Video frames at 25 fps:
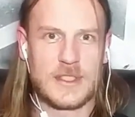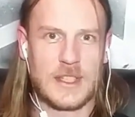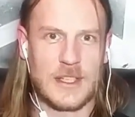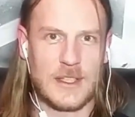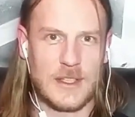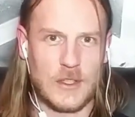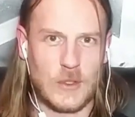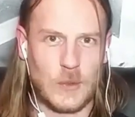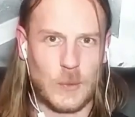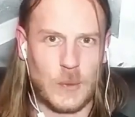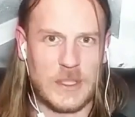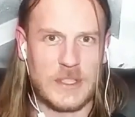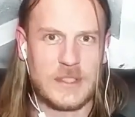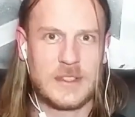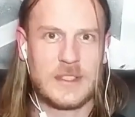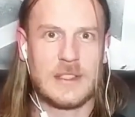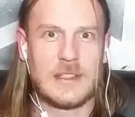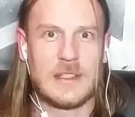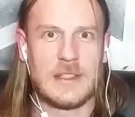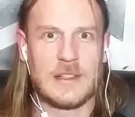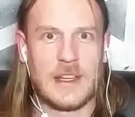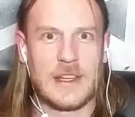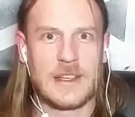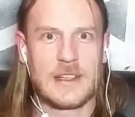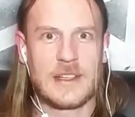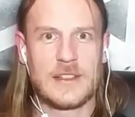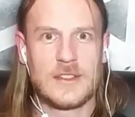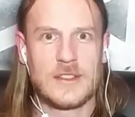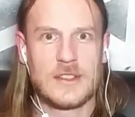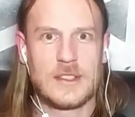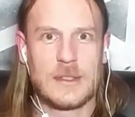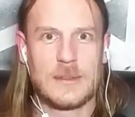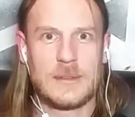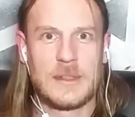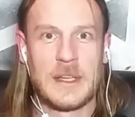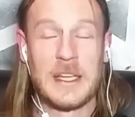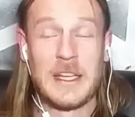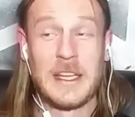it's kind of twisted and that kind of
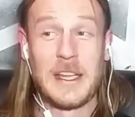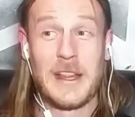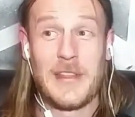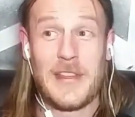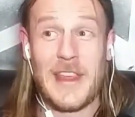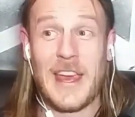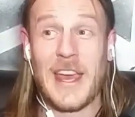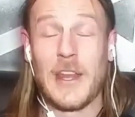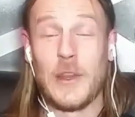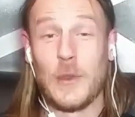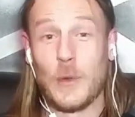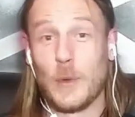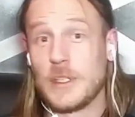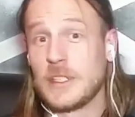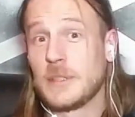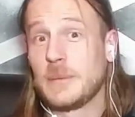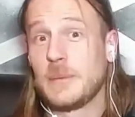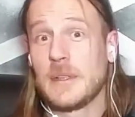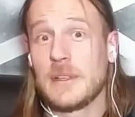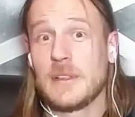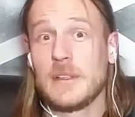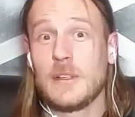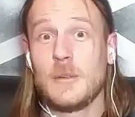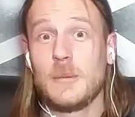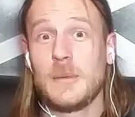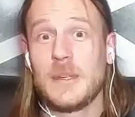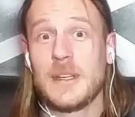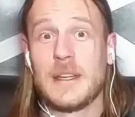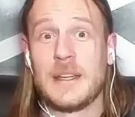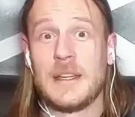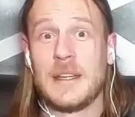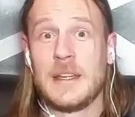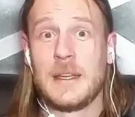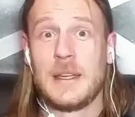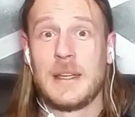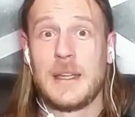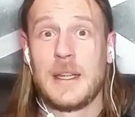stuff that annoys me a little bit